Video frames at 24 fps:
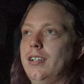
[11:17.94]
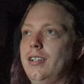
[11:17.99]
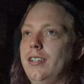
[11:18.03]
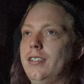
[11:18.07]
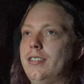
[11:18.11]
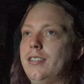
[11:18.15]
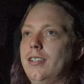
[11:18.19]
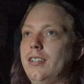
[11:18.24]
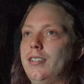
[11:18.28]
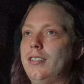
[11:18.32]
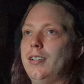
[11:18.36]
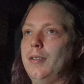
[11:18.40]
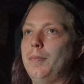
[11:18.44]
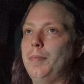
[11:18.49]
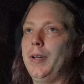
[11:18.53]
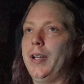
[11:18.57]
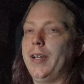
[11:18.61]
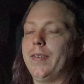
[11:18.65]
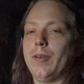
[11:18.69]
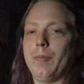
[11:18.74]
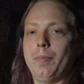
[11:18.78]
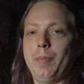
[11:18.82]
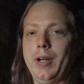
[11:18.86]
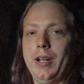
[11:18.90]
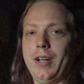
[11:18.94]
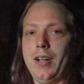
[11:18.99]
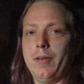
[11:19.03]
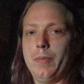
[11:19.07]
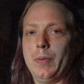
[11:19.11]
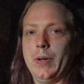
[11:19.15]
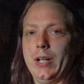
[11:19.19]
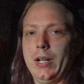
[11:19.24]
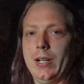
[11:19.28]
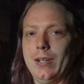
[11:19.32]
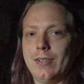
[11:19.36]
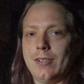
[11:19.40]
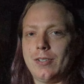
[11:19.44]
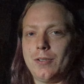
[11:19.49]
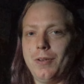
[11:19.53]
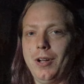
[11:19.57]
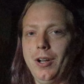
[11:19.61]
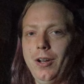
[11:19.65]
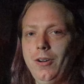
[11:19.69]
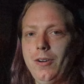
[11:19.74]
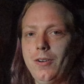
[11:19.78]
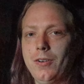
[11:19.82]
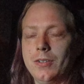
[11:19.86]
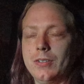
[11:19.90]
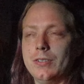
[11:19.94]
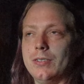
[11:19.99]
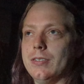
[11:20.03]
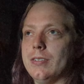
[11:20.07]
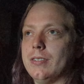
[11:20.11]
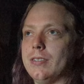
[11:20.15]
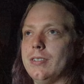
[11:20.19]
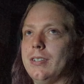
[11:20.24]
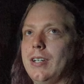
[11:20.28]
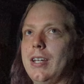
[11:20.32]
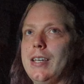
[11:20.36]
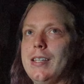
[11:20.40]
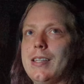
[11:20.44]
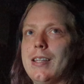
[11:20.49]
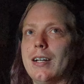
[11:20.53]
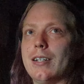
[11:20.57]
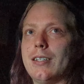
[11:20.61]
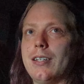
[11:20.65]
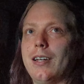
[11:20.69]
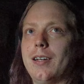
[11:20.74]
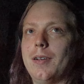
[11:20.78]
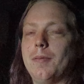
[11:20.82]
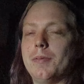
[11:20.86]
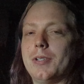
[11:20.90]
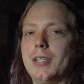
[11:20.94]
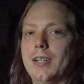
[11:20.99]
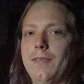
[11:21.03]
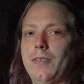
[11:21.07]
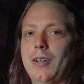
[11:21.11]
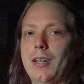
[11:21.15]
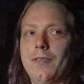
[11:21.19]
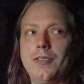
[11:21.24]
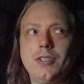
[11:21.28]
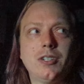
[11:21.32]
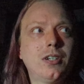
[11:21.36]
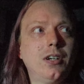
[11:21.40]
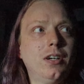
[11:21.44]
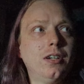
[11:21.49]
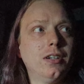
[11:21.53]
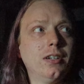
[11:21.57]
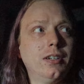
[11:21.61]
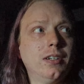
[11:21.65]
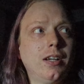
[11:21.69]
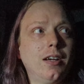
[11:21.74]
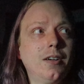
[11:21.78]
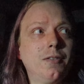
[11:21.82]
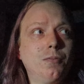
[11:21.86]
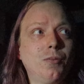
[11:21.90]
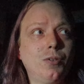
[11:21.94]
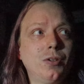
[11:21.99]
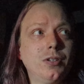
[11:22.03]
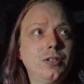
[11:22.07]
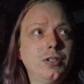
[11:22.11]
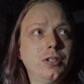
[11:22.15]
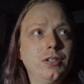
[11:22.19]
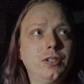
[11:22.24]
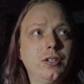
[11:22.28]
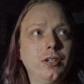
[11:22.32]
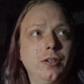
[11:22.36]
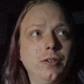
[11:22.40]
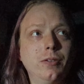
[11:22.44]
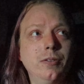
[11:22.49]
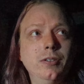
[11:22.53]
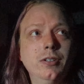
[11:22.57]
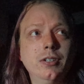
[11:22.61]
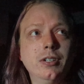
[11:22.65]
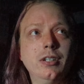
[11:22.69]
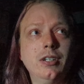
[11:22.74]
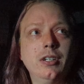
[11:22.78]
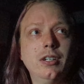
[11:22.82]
it's a bit of a bitter pill to swallow. Neither times I've left Scotland I've wanted to,